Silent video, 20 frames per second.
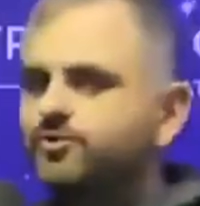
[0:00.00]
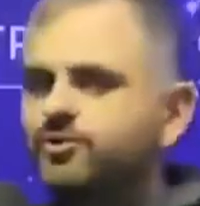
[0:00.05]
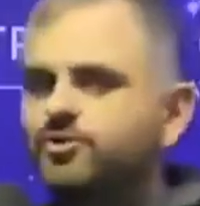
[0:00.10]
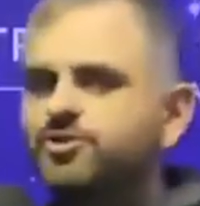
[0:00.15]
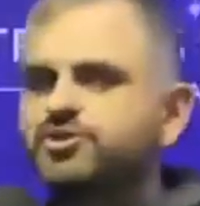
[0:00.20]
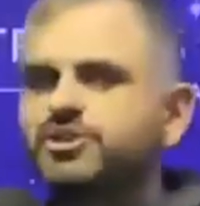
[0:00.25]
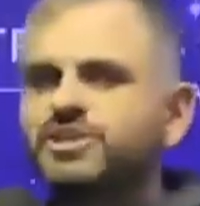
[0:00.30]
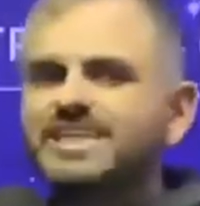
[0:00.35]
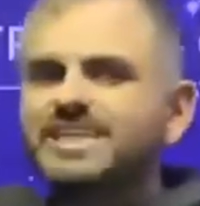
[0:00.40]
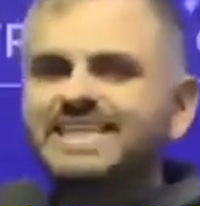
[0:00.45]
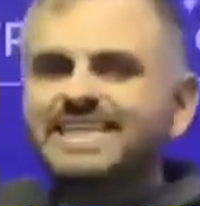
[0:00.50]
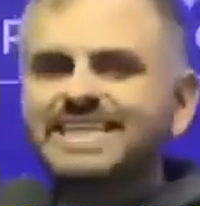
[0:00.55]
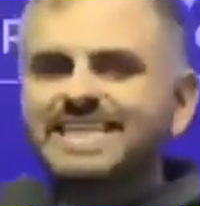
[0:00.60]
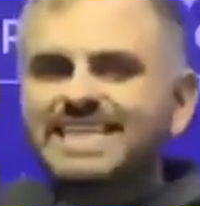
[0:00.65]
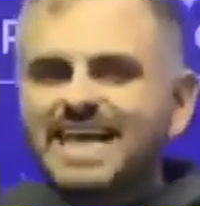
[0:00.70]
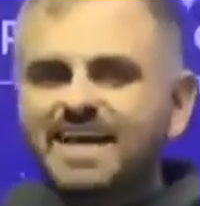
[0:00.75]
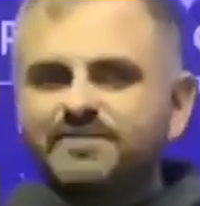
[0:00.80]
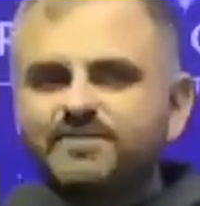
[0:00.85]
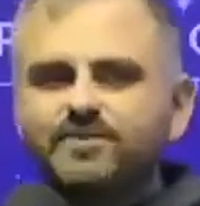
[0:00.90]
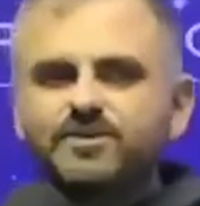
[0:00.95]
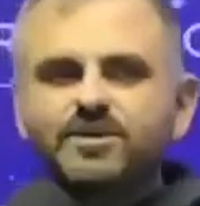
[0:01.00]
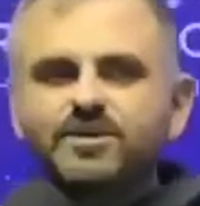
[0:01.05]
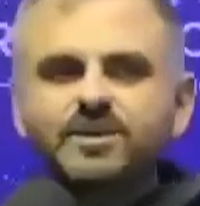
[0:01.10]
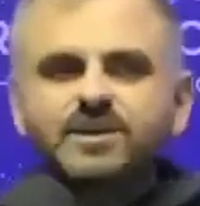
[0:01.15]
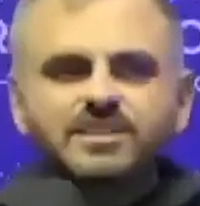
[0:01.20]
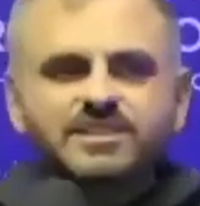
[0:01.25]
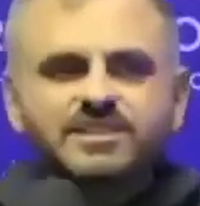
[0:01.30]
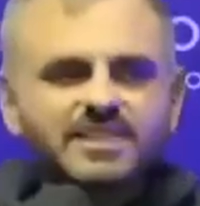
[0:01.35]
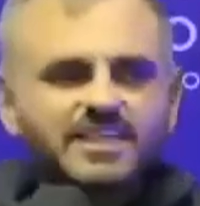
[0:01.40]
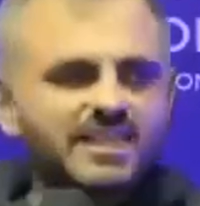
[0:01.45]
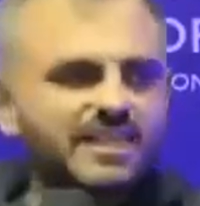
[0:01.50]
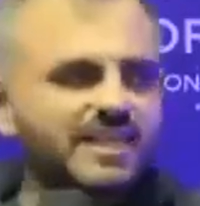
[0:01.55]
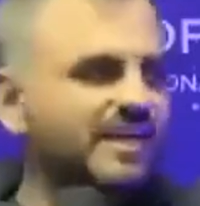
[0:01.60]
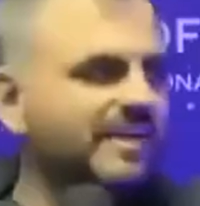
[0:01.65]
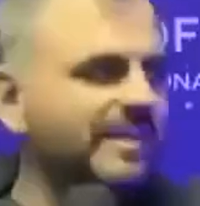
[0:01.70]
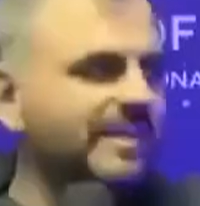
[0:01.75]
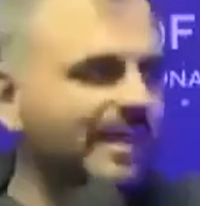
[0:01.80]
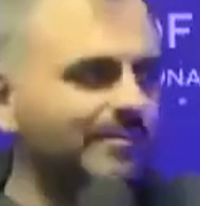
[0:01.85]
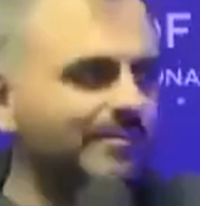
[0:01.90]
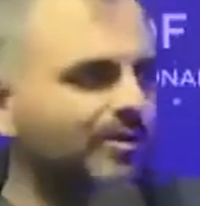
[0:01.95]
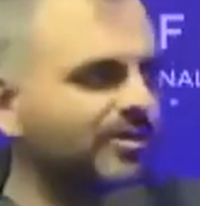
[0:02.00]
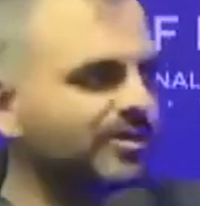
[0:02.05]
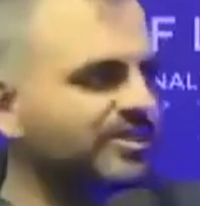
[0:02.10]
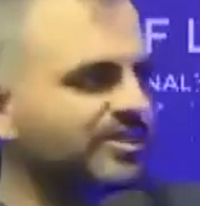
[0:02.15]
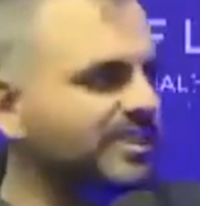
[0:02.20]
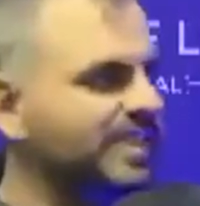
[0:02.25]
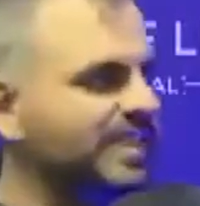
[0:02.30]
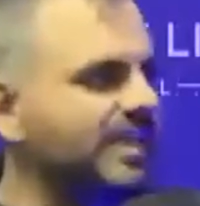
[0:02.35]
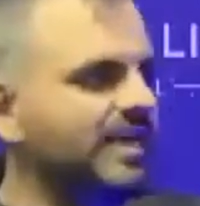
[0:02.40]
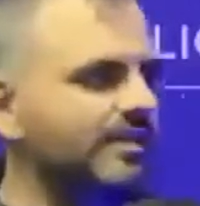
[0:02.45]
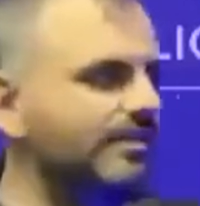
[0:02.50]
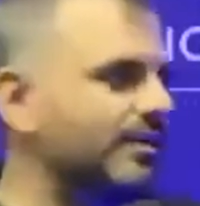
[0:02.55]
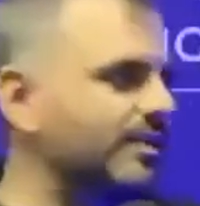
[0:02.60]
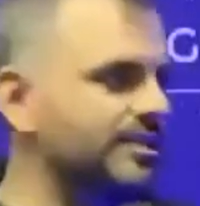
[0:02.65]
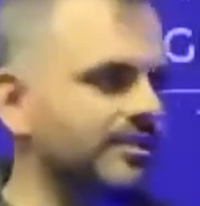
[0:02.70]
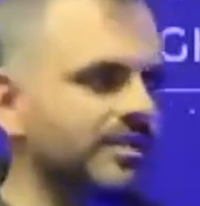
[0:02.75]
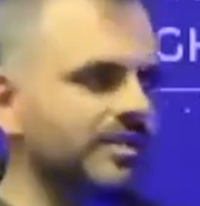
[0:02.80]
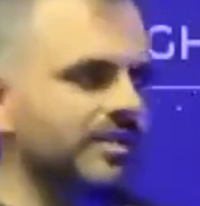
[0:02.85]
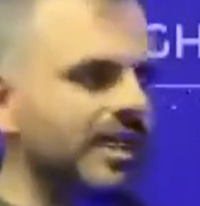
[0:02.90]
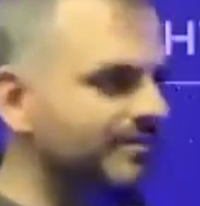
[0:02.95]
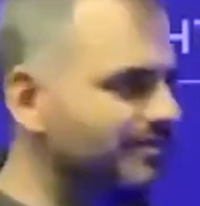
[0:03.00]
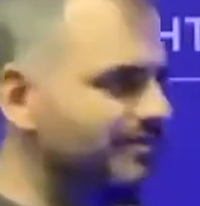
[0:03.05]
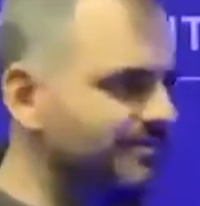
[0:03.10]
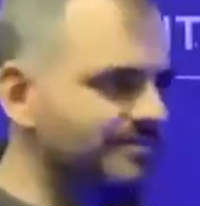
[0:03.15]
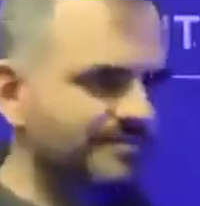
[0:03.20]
virtually never see that person again the rest of your life.